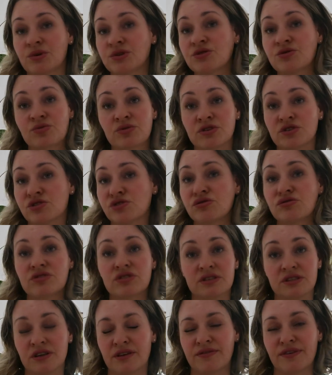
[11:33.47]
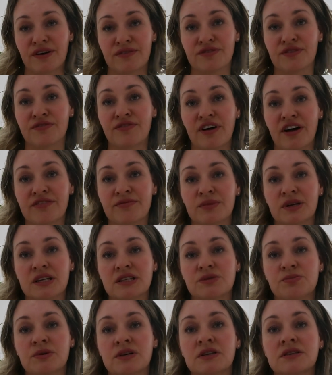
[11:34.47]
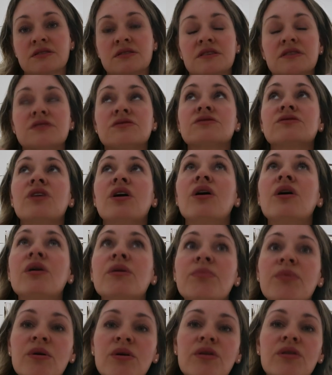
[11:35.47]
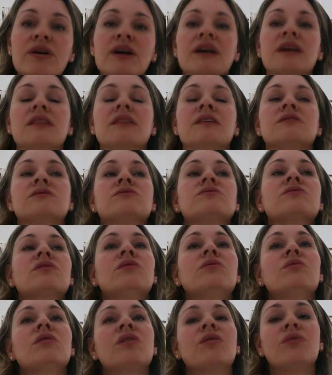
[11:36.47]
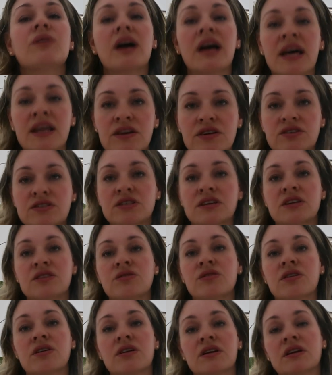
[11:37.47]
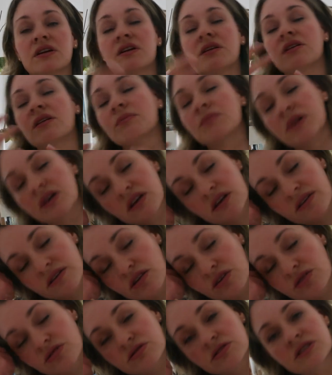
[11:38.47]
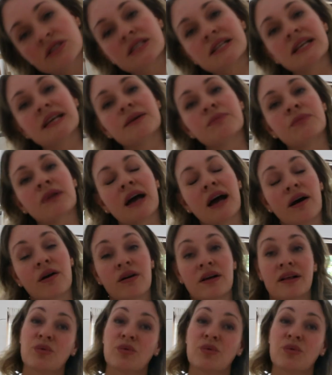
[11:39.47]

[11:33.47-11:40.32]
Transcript: We just want to shoot yourself after 5 minutes because they're so boring and they're so low energy and you're going to go, I'm going to go to sleep now.